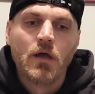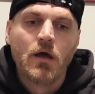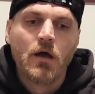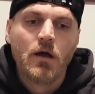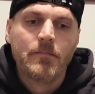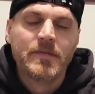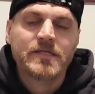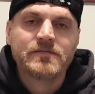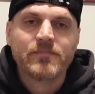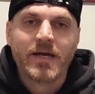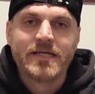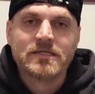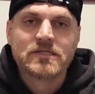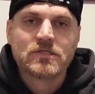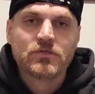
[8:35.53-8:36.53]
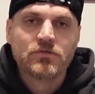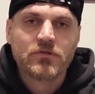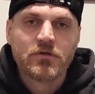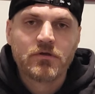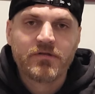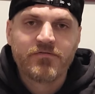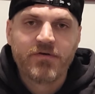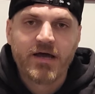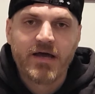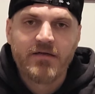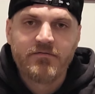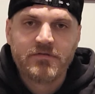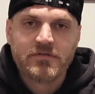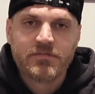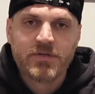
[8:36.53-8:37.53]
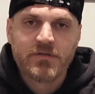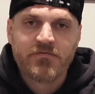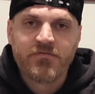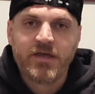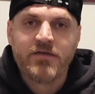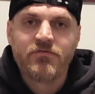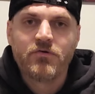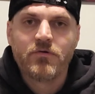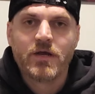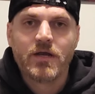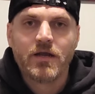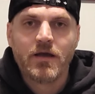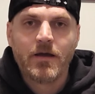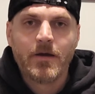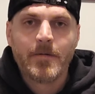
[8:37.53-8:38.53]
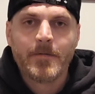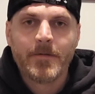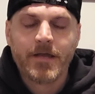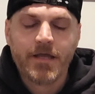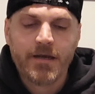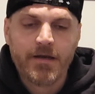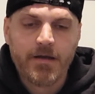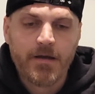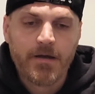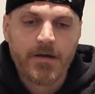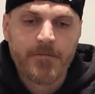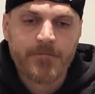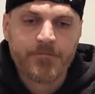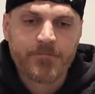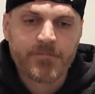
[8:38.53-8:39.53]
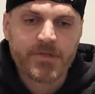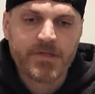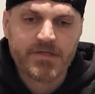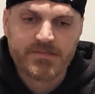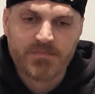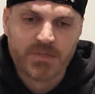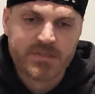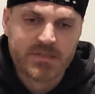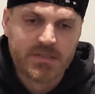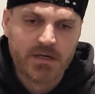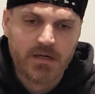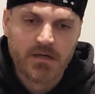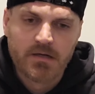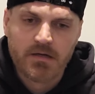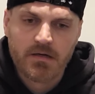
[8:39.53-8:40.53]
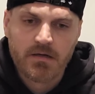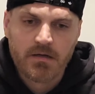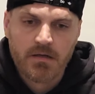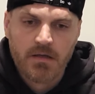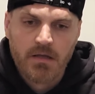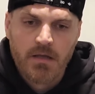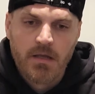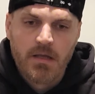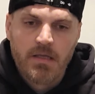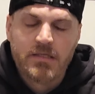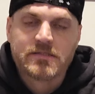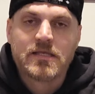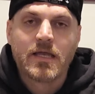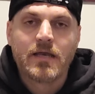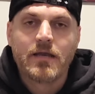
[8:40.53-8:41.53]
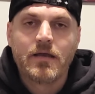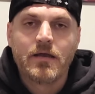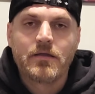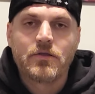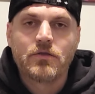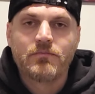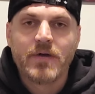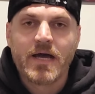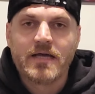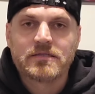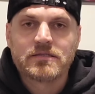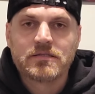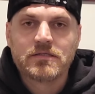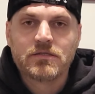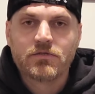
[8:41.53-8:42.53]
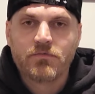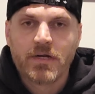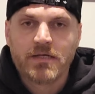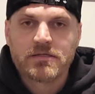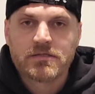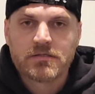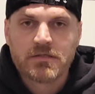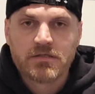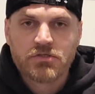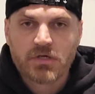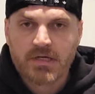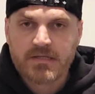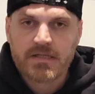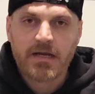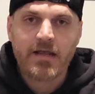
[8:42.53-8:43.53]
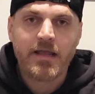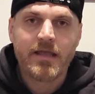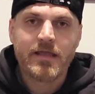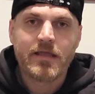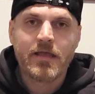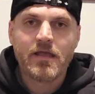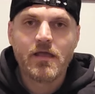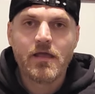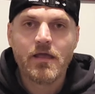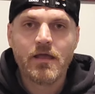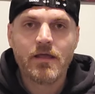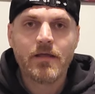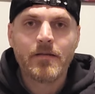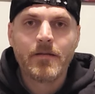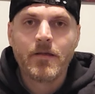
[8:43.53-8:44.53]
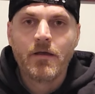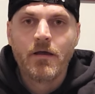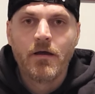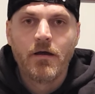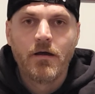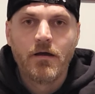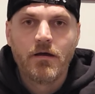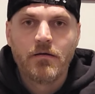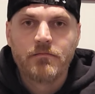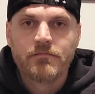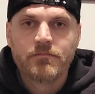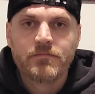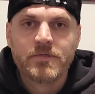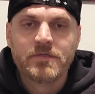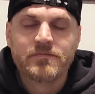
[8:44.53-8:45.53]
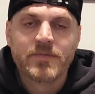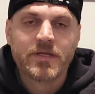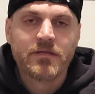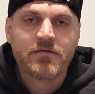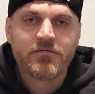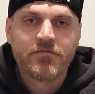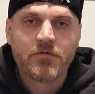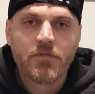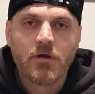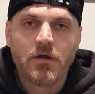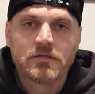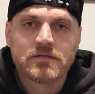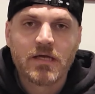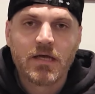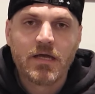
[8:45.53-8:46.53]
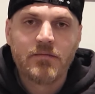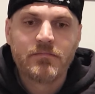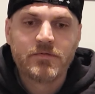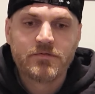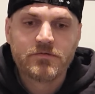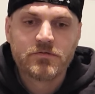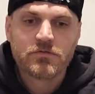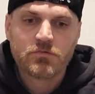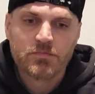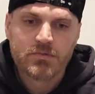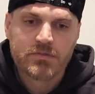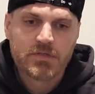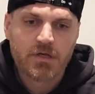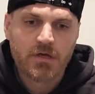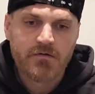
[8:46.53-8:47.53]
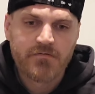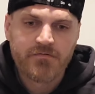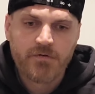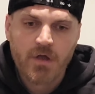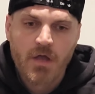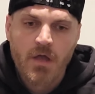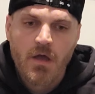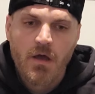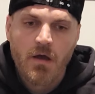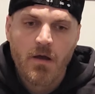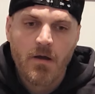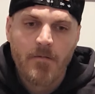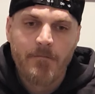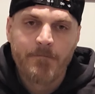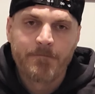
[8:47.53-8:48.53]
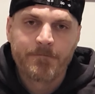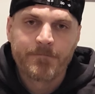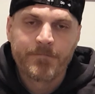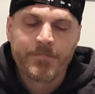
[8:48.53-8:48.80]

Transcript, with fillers: um, he's minus 235. He's a big favorite right now, and um, he's much younger. He's got uh, good boxing, good wrestling, trains out of AKA. Uh, he's been there for a long time. Dude's super tough. Um,